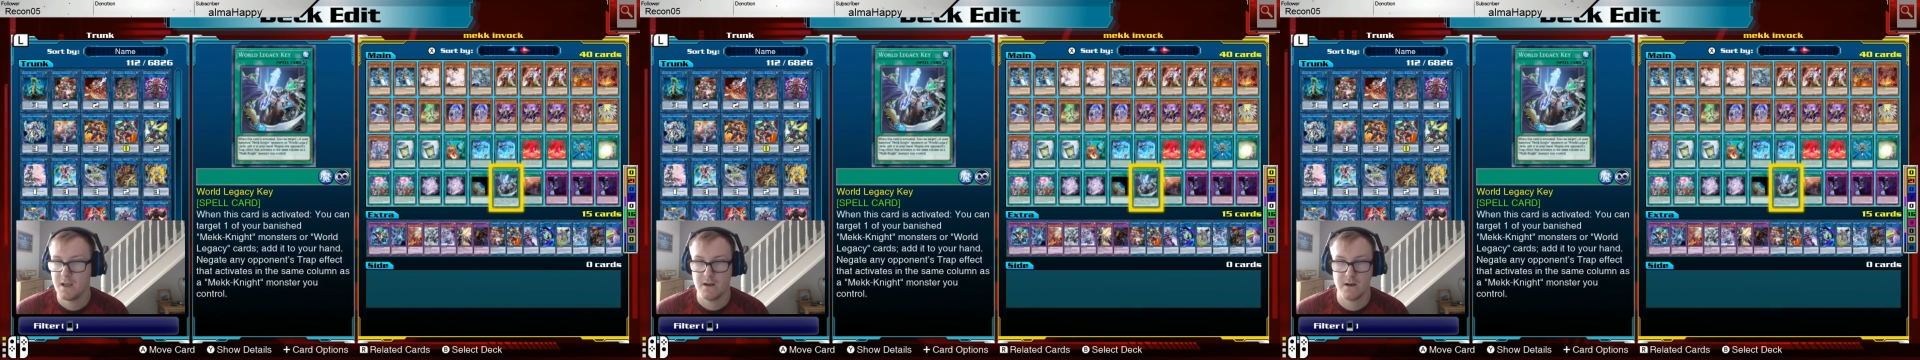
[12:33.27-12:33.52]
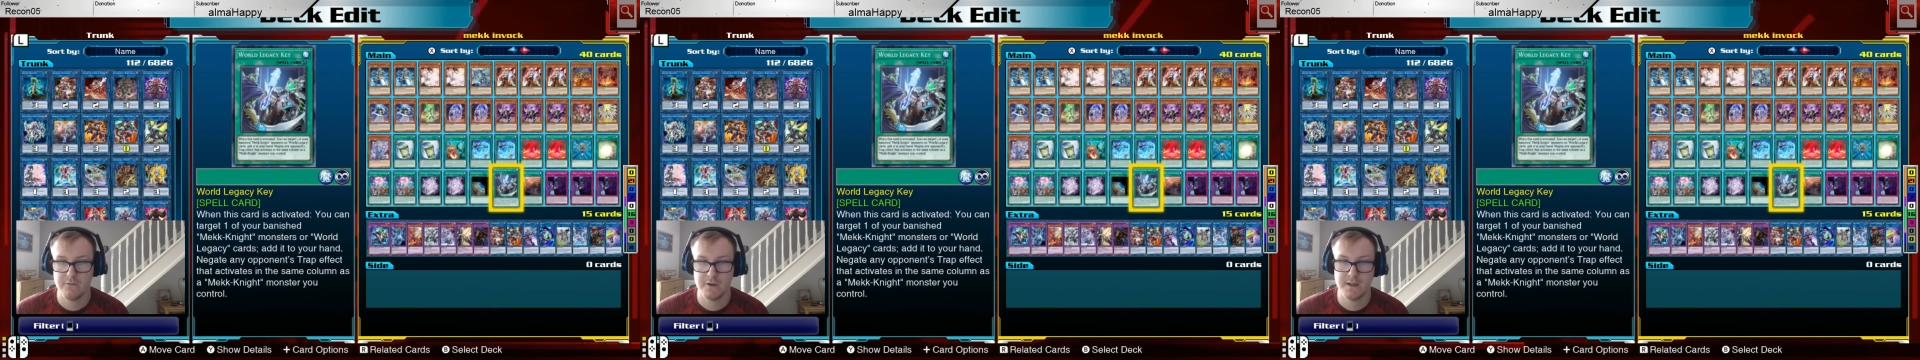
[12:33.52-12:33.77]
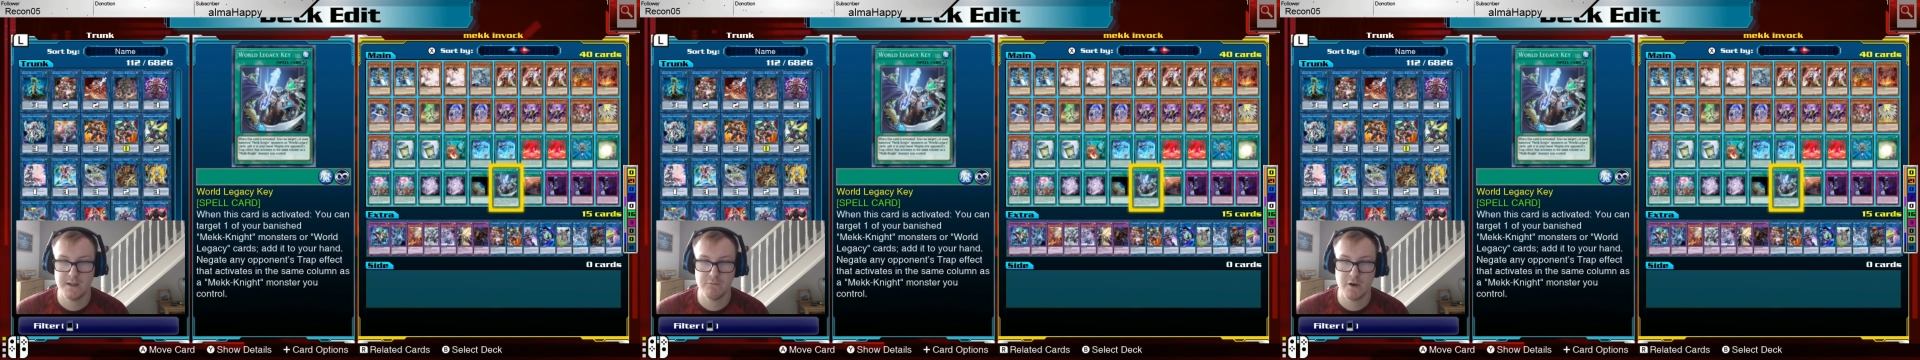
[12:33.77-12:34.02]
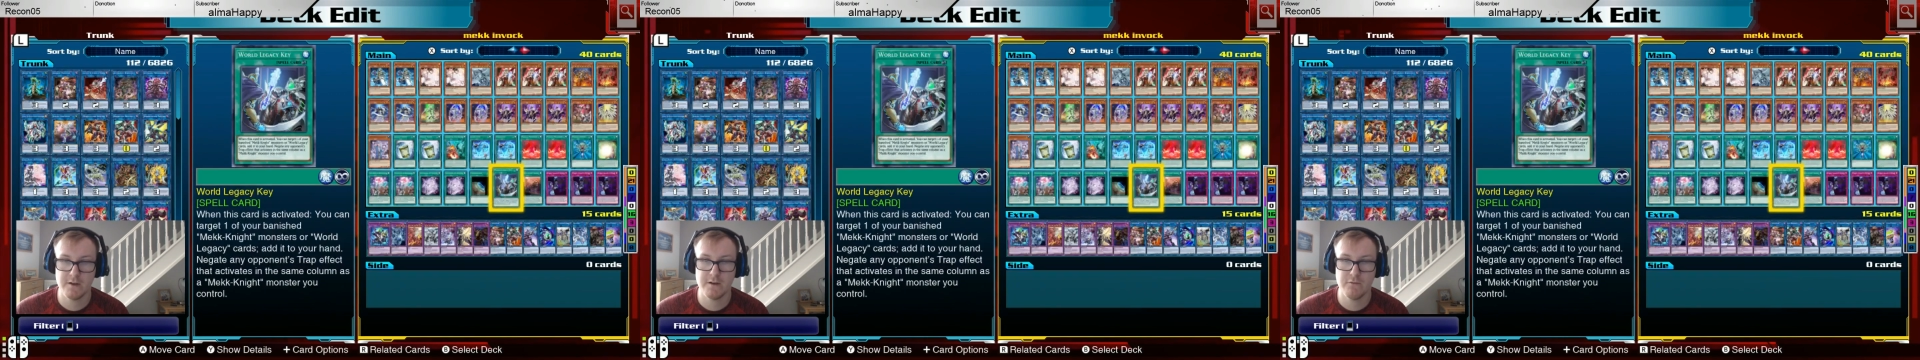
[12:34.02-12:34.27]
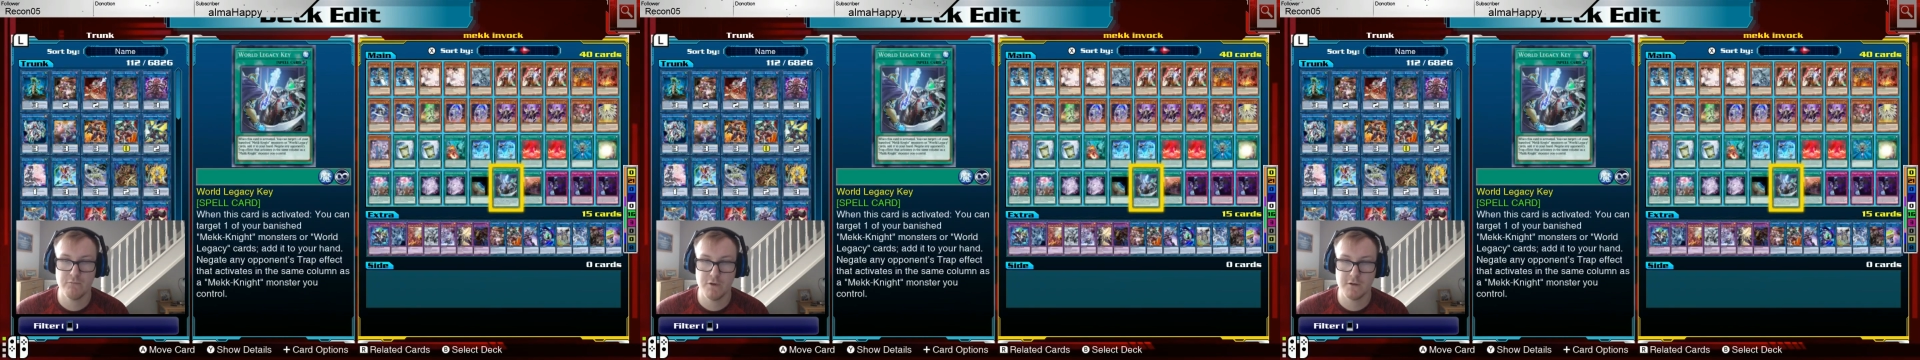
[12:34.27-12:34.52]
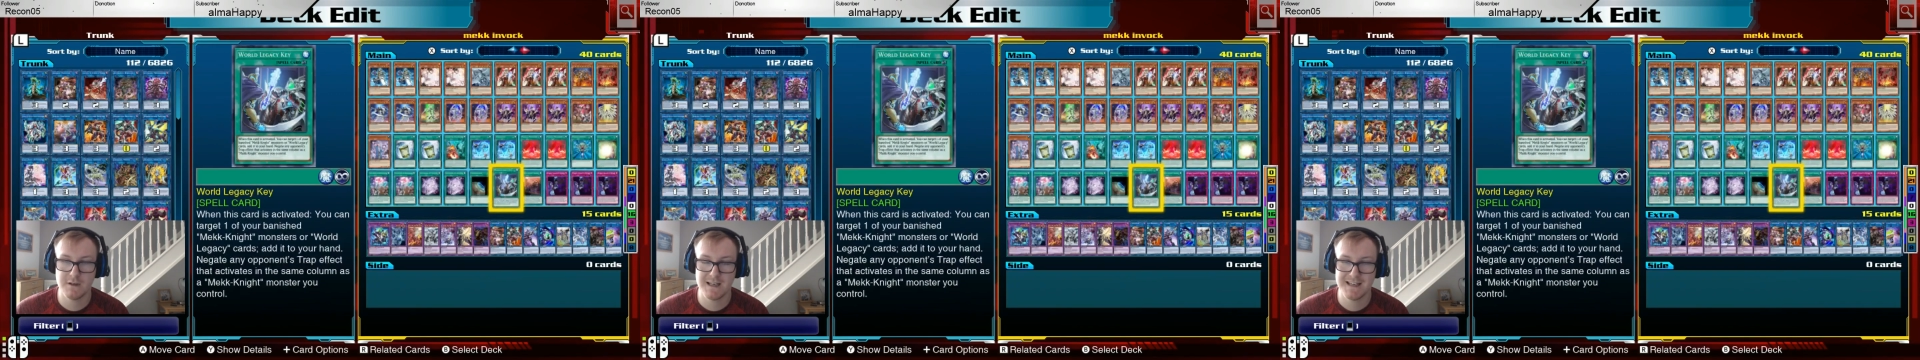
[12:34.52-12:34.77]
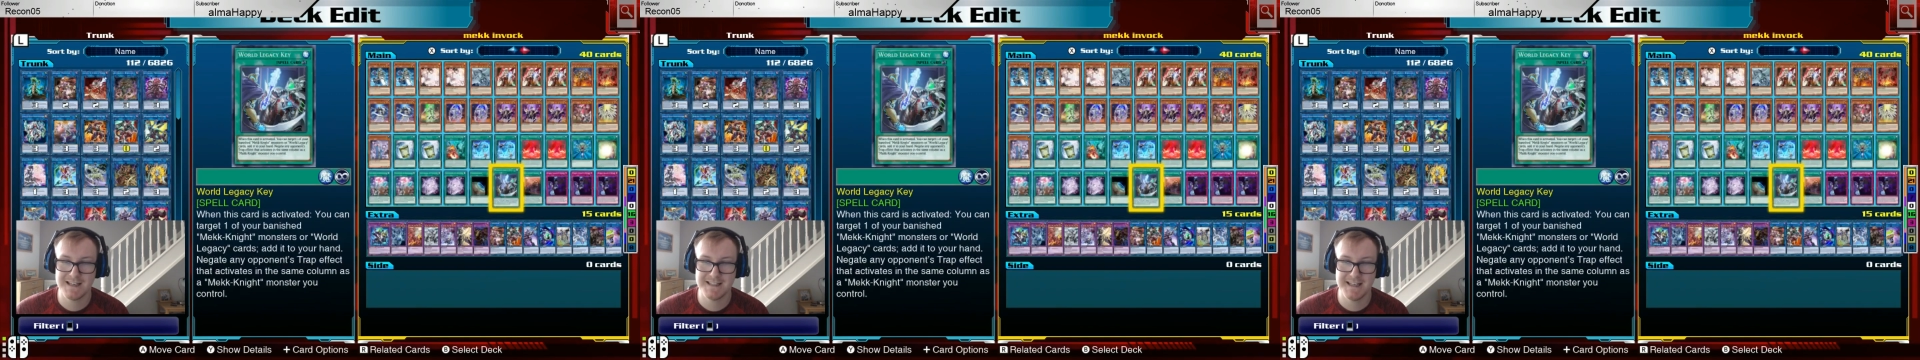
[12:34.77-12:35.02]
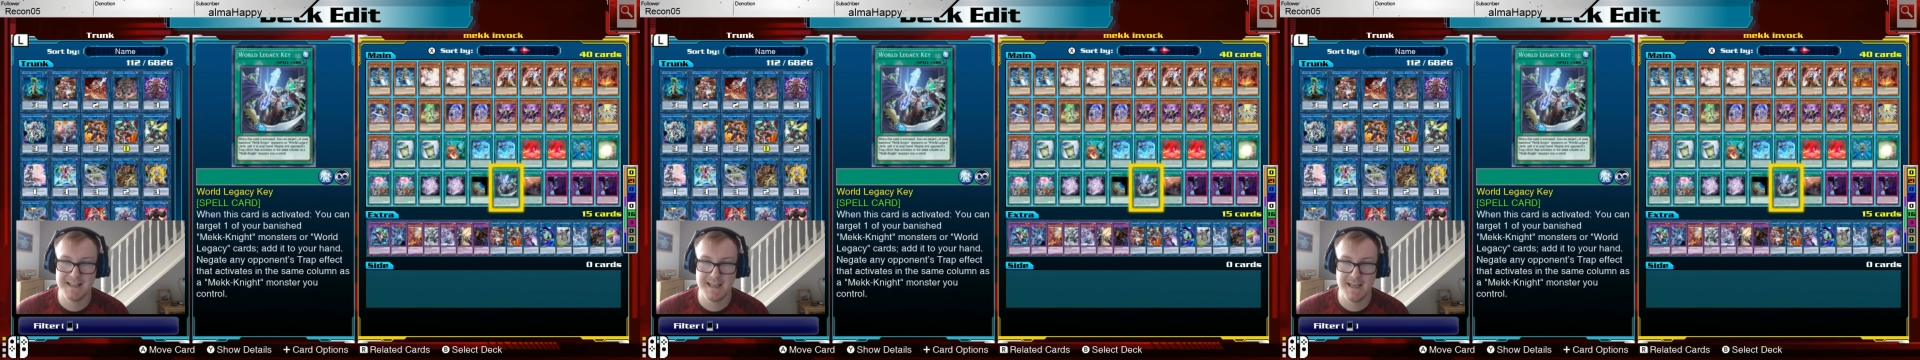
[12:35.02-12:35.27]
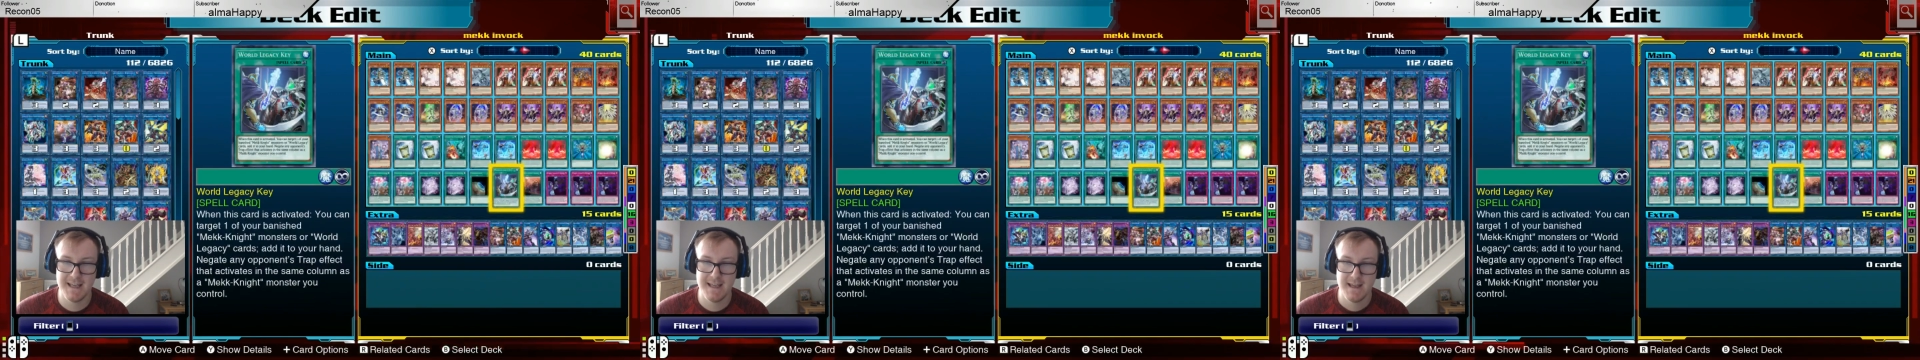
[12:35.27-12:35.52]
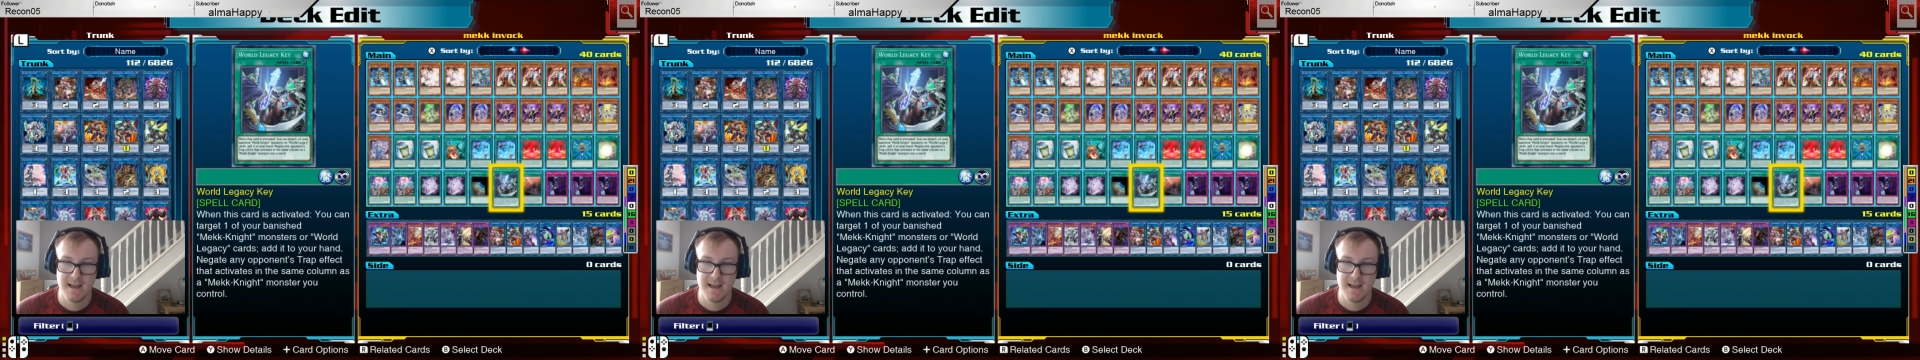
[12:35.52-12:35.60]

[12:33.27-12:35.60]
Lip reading: Running the 1 World Legacy Key.